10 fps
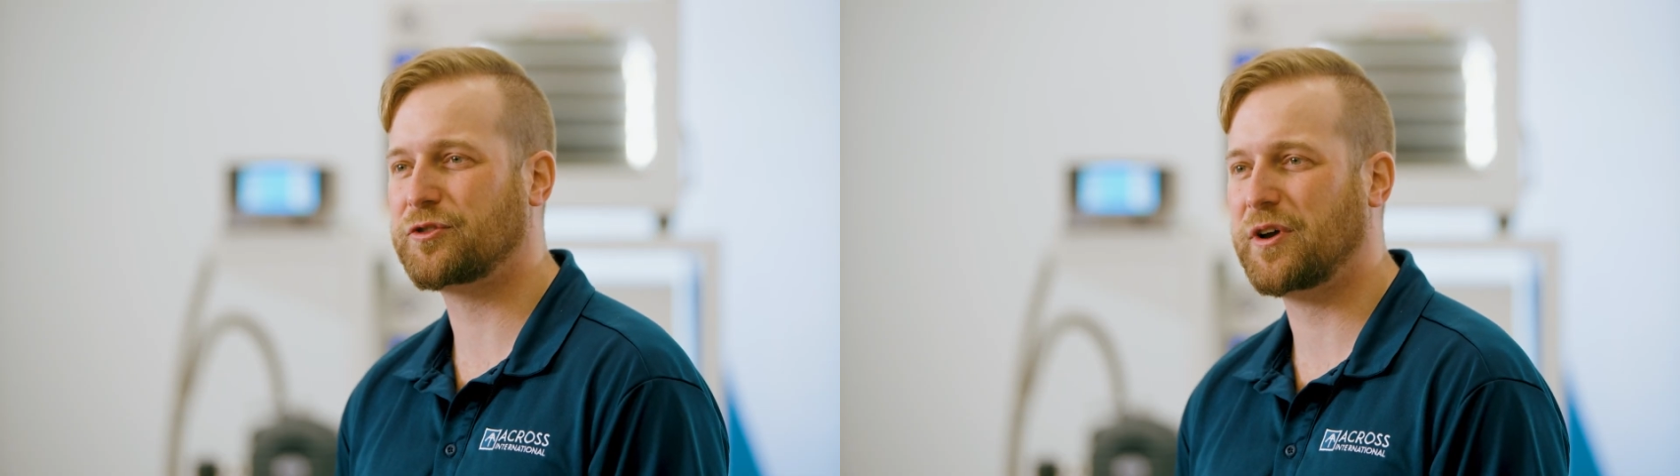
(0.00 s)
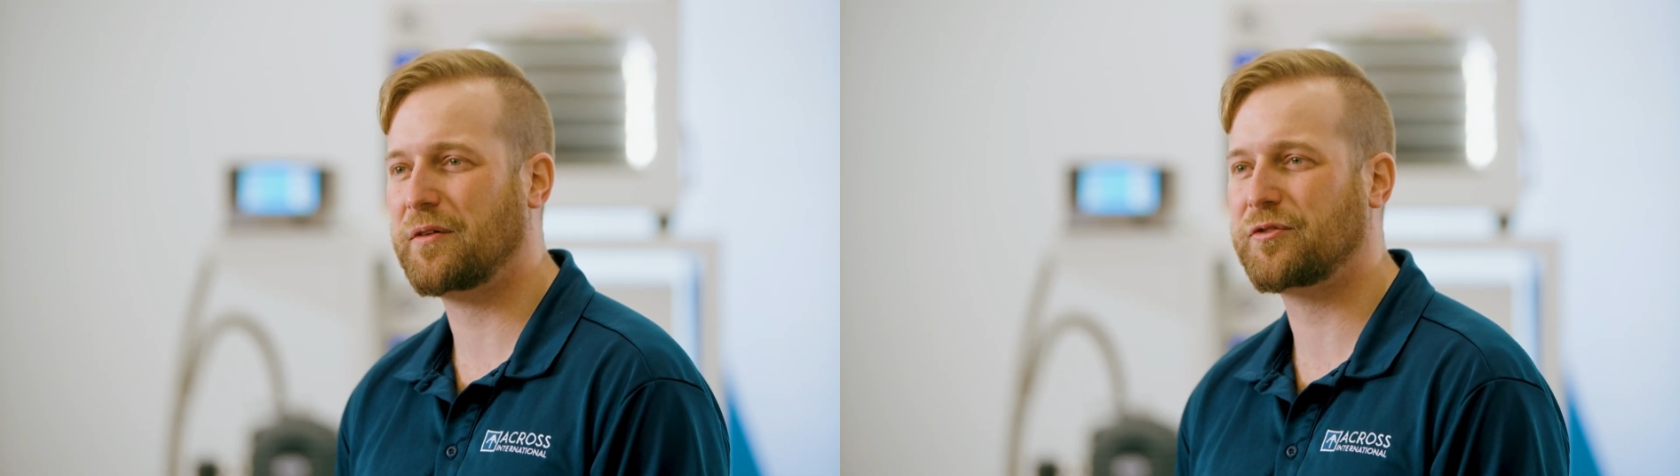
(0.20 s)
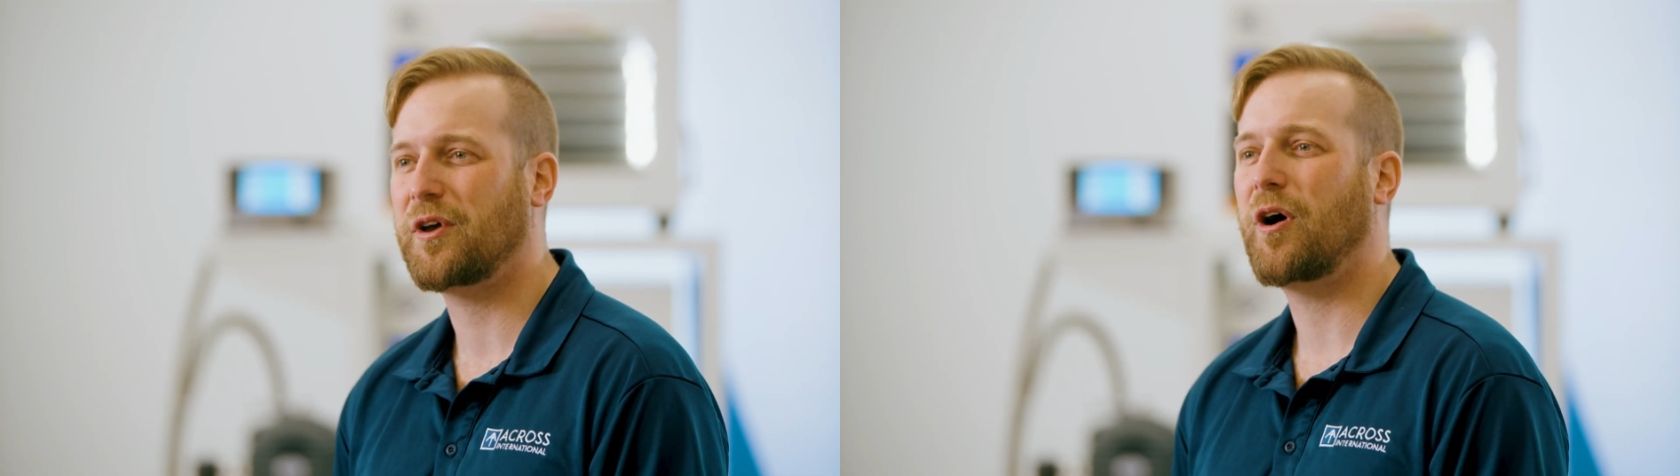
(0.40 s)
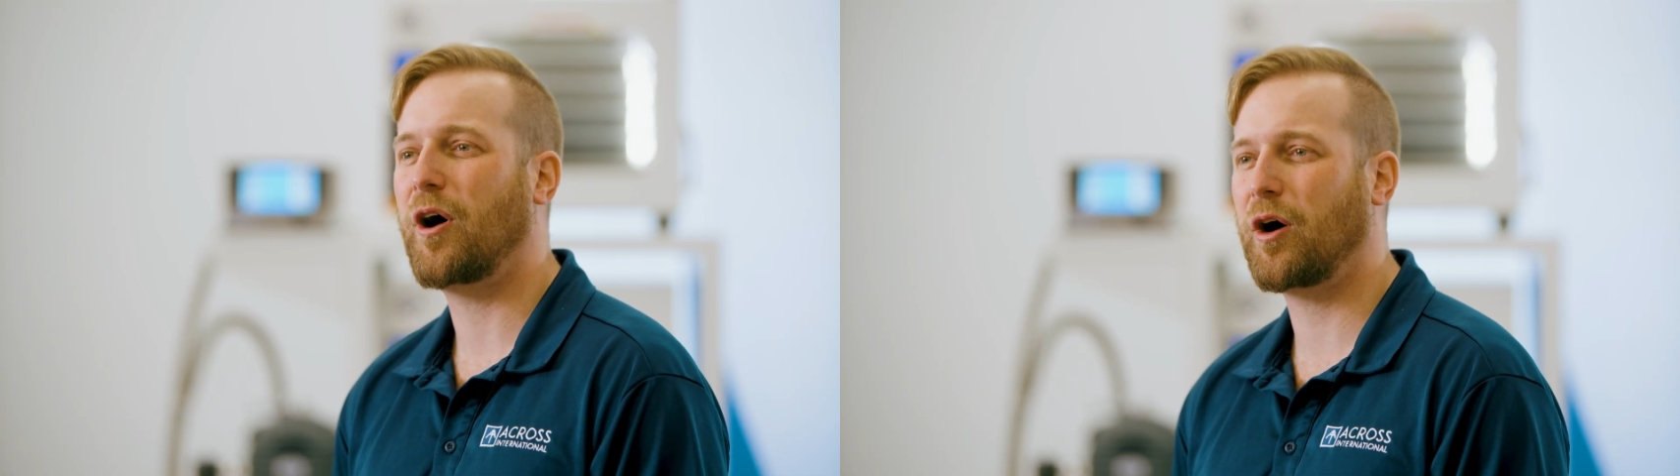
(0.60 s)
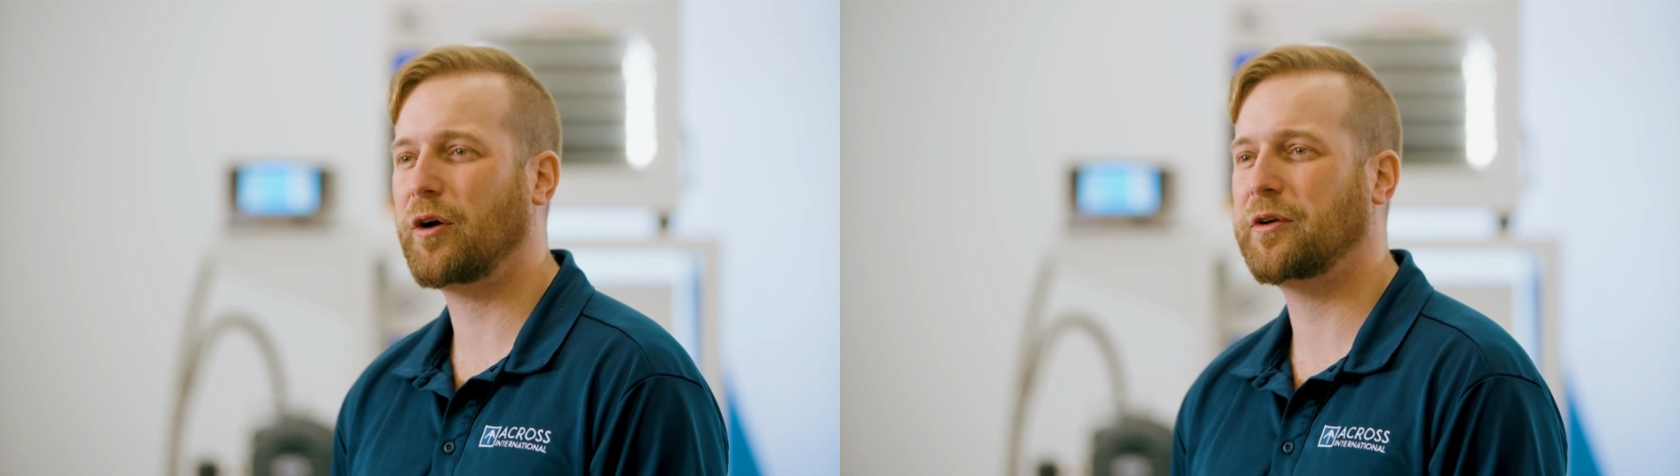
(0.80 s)
shelves
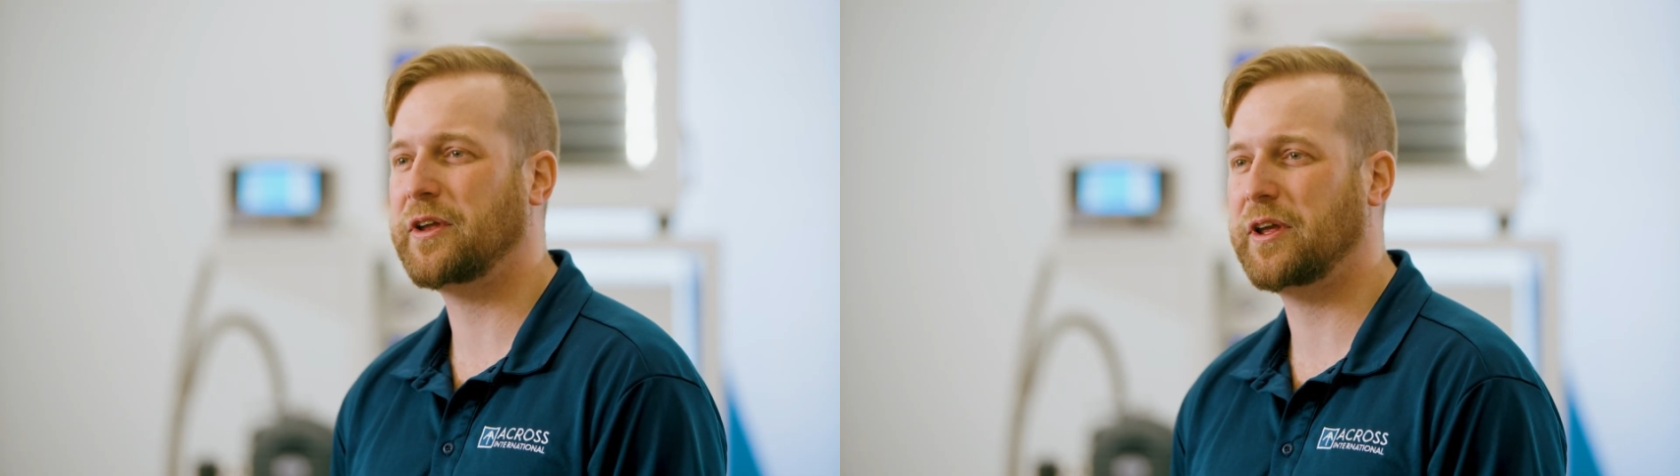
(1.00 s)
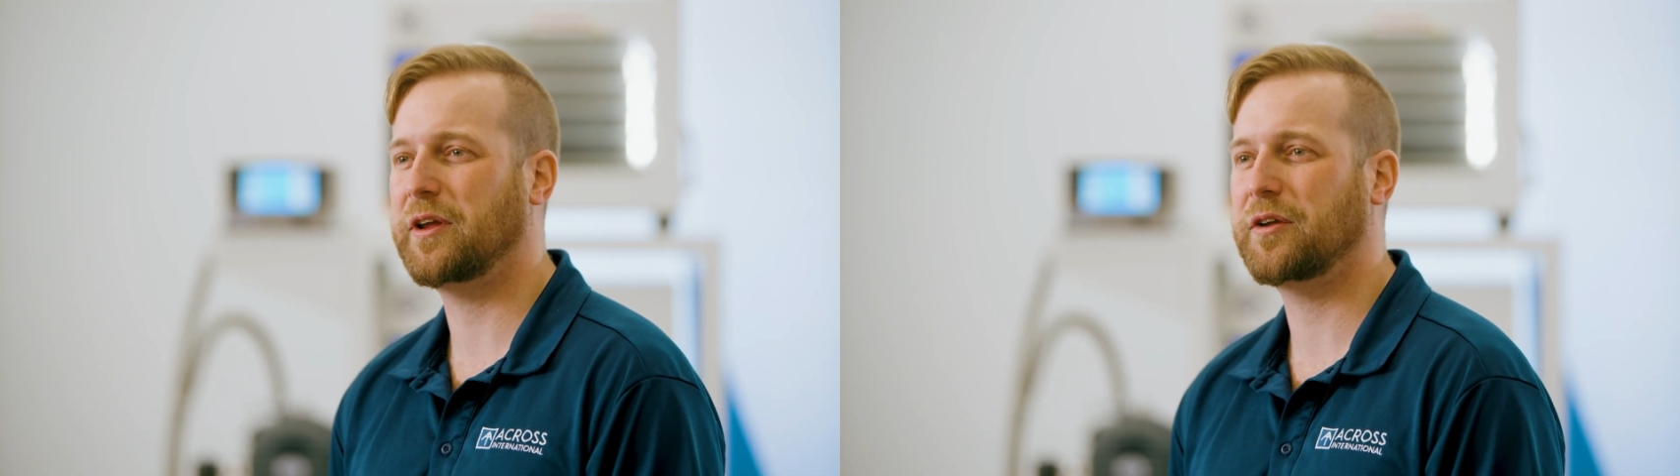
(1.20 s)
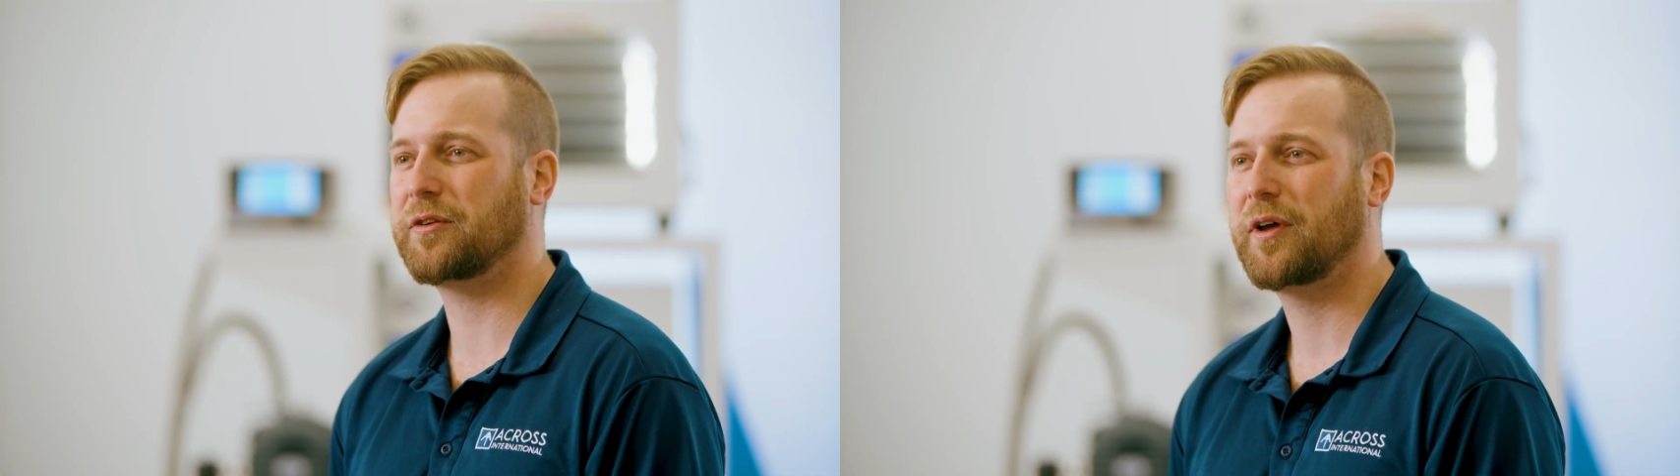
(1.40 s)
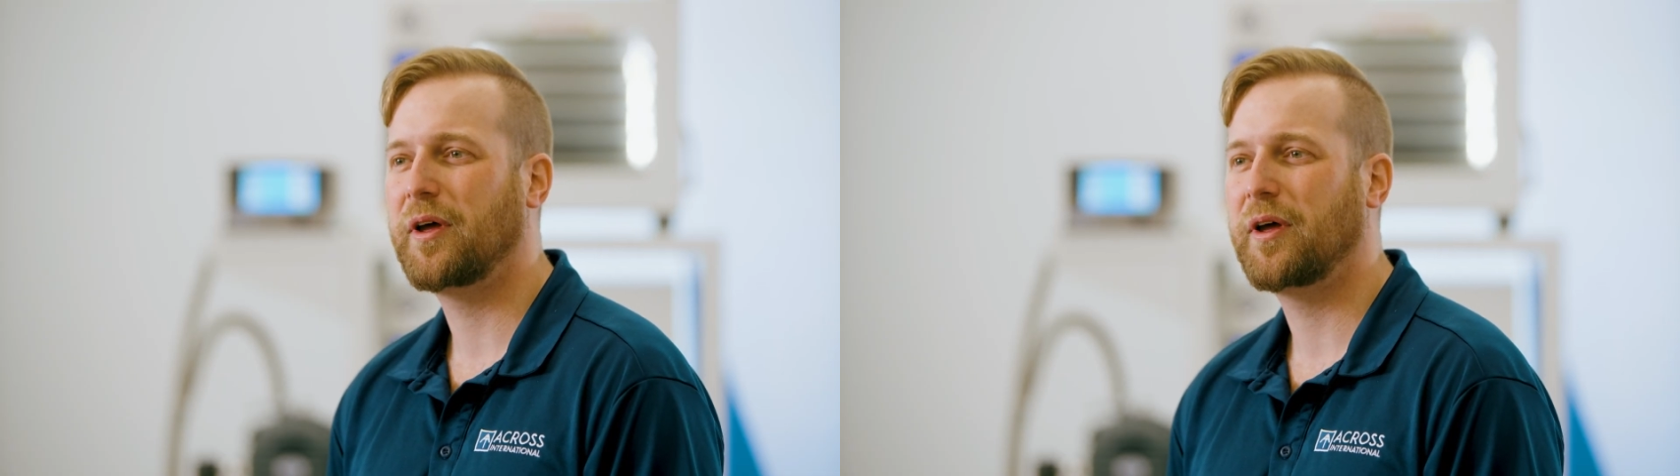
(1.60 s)
are needed.